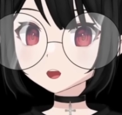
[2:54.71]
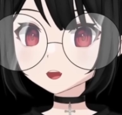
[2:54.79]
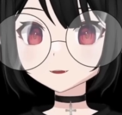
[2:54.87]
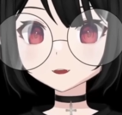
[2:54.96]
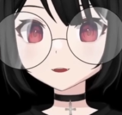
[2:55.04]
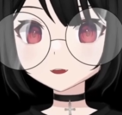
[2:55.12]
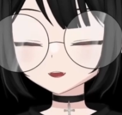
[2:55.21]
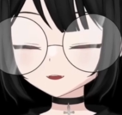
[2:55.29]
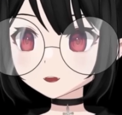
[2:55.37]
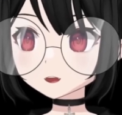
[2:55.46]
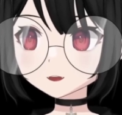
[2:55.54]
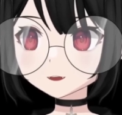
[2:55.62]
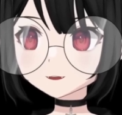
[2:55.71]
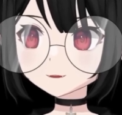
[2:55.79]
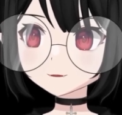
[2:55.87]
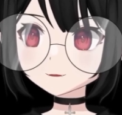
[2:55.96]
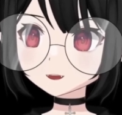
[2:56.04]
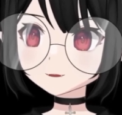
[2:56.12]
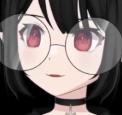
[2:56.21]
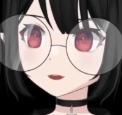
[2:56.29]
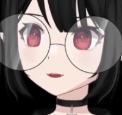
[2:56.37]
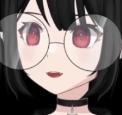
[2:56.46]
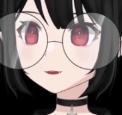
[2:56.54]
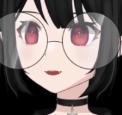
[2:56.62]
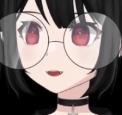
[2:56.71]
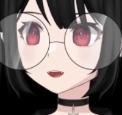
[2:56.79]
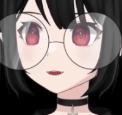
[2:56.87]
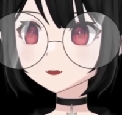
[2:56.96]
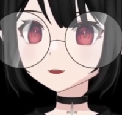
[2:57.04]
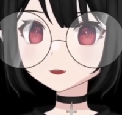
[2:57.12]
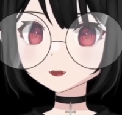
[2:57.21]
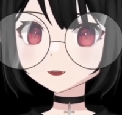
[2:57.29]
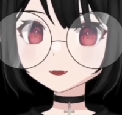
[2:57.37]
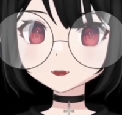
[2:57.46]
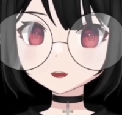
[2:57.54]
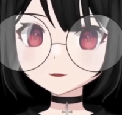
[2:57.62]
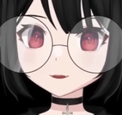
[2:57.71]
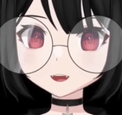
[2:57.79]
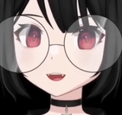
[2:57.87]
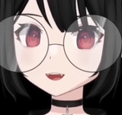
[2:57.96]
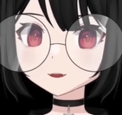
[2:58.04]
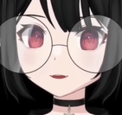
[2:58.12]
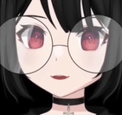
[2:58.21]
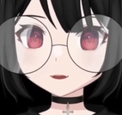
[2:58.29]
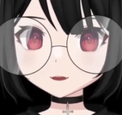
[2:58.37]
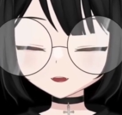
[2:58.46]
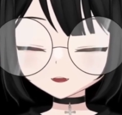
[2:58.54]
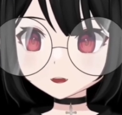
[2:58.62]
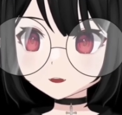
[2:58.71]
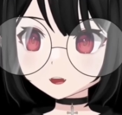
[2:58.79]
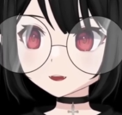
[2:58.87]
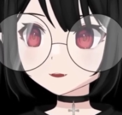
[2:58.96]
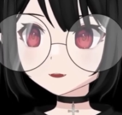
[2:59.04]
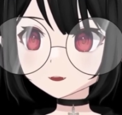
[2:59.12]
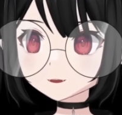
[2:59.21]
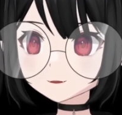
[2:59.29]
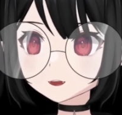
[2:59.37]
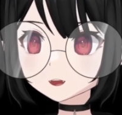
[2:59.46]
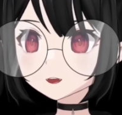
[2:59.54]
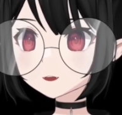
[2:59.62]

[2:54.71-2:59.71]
For free. Clearly, this is not something they're doing in their financial interest, but they're trying to do this to